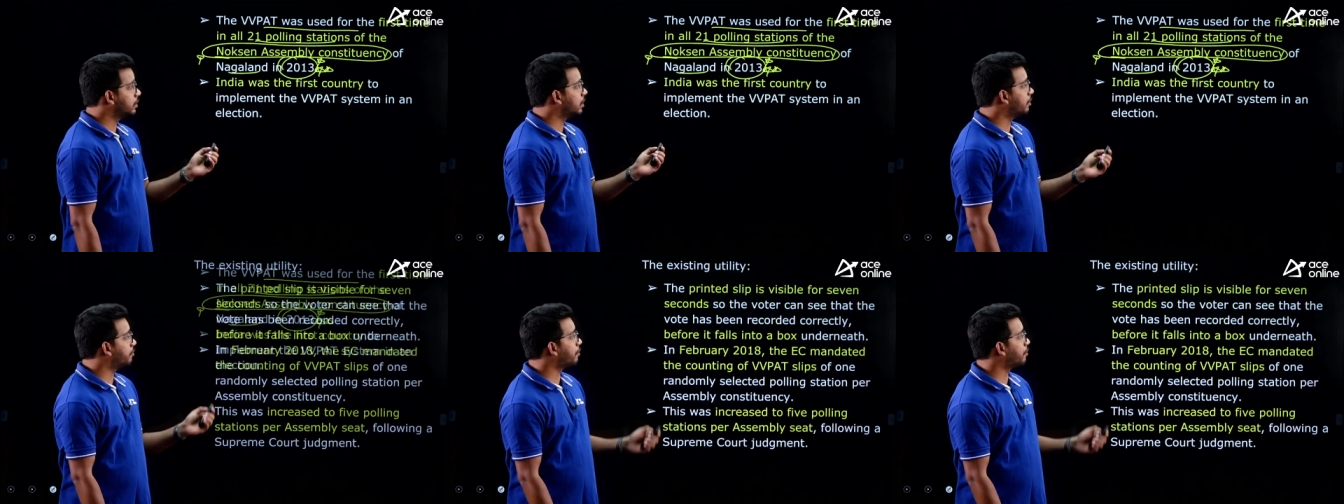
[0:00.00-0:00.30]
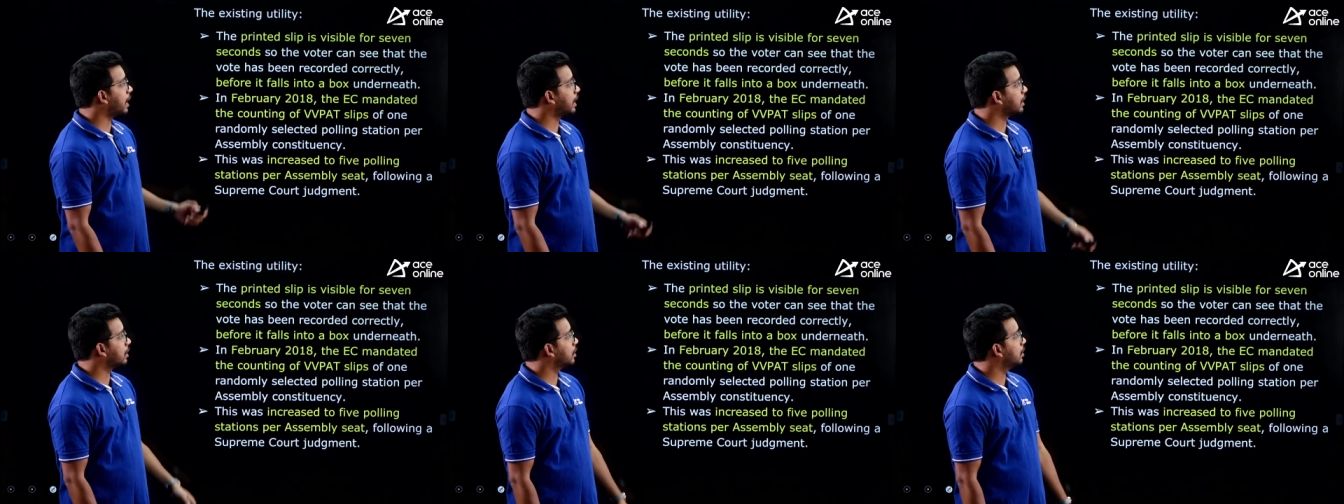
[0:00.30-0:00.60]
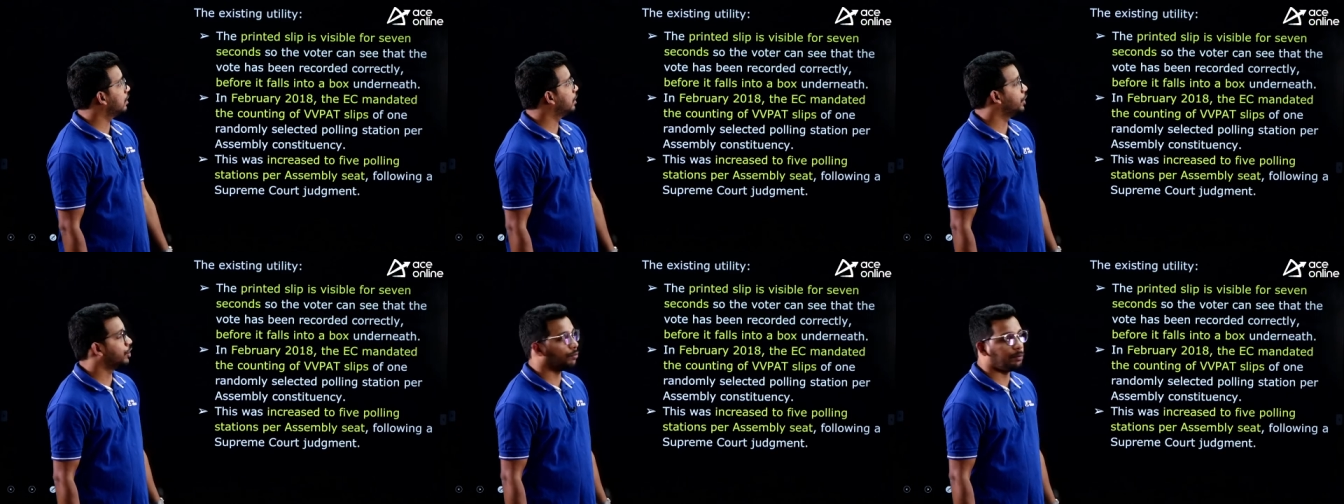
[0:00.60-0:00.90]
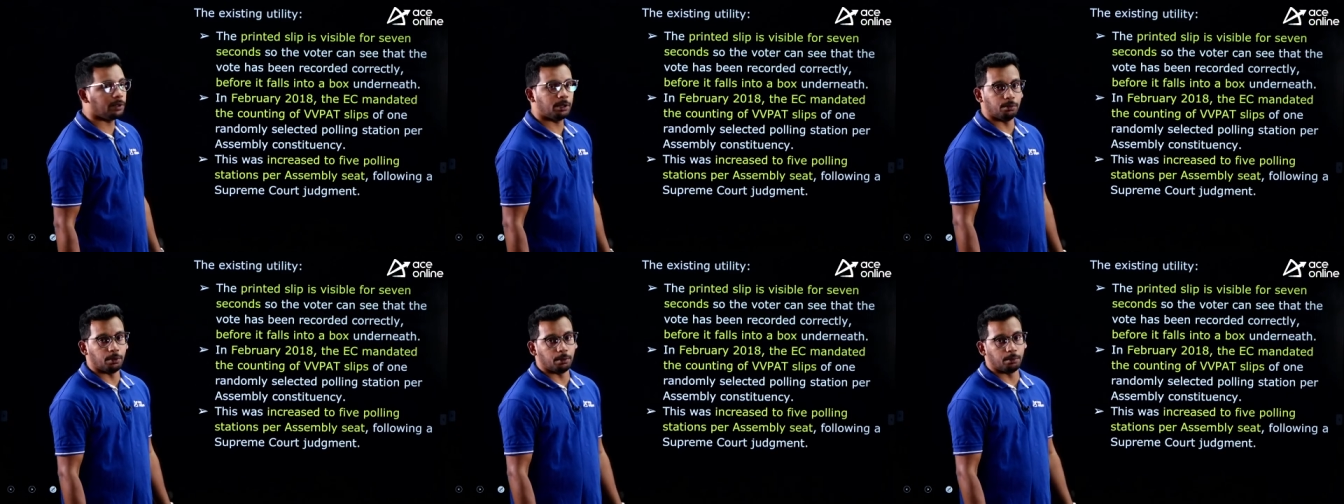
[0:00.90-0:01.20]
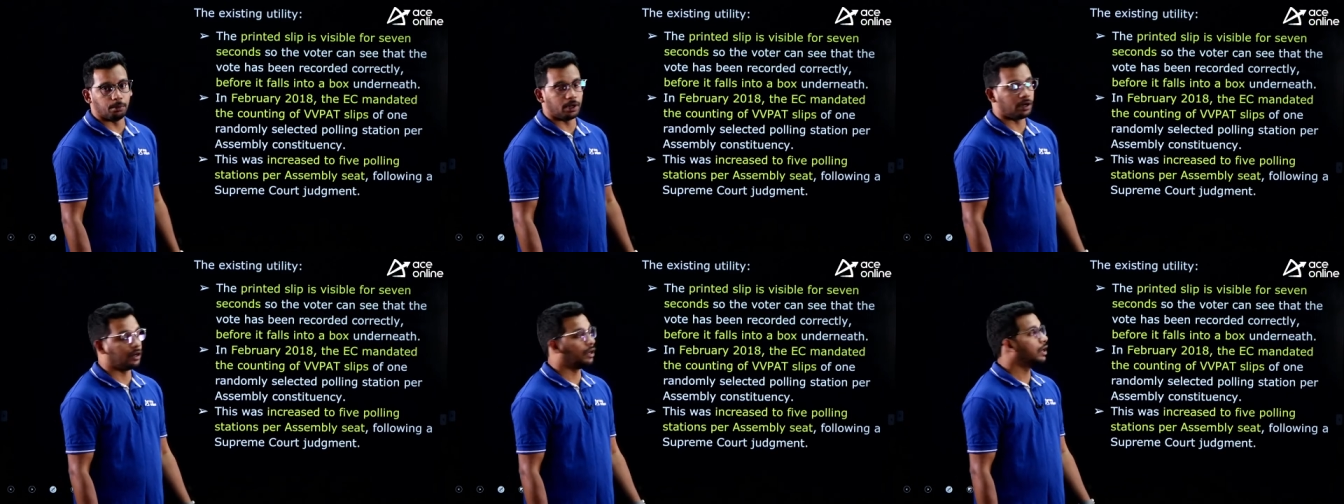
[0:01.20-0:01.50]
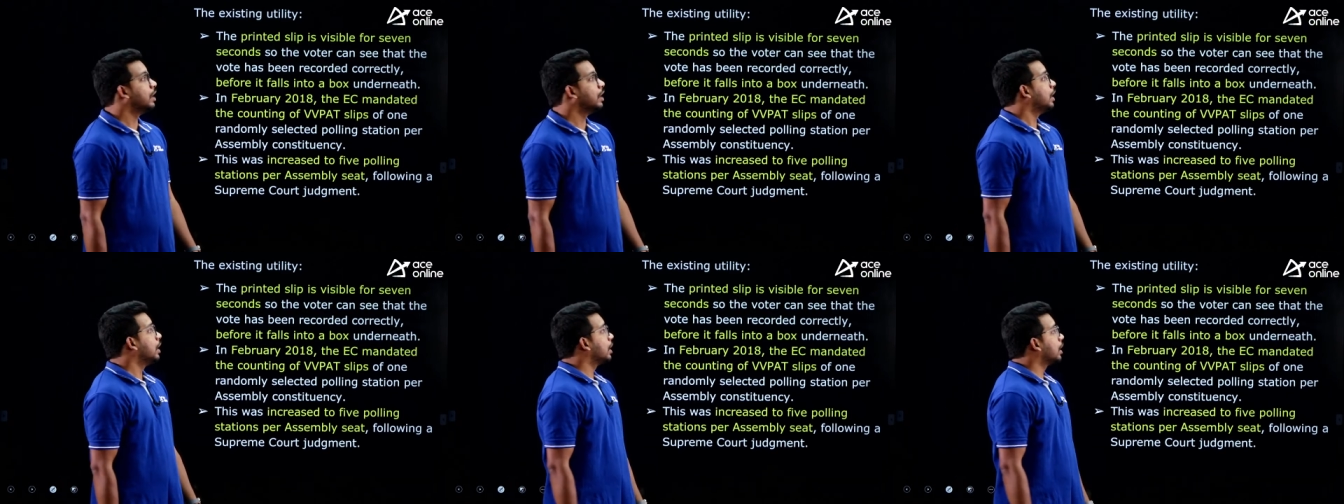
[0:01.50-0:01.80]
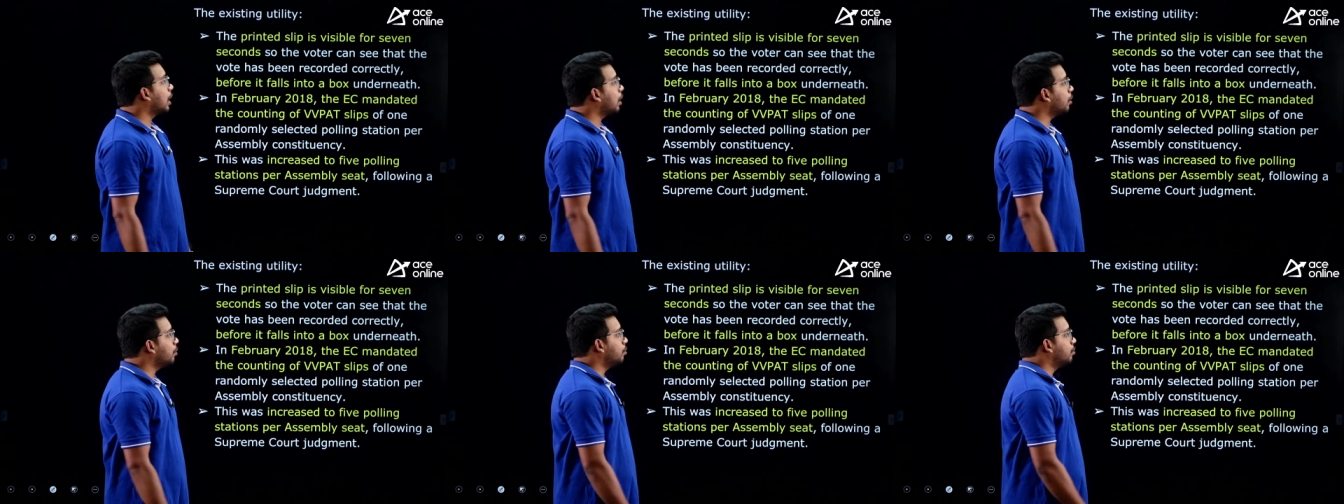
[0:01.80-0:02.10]
The fact need to be remembered.
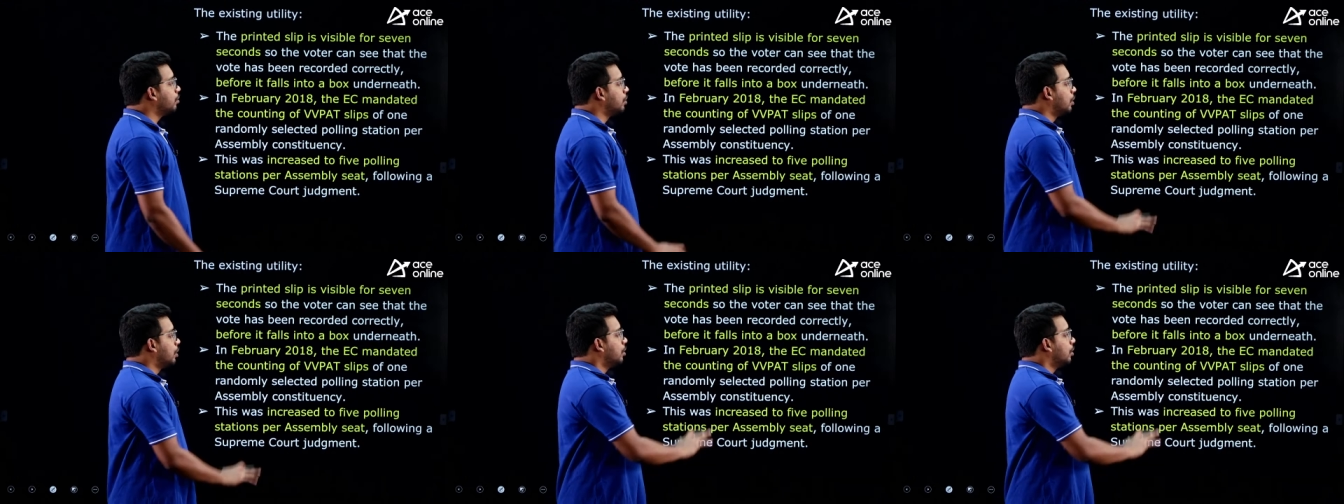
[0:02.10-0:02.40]
Now,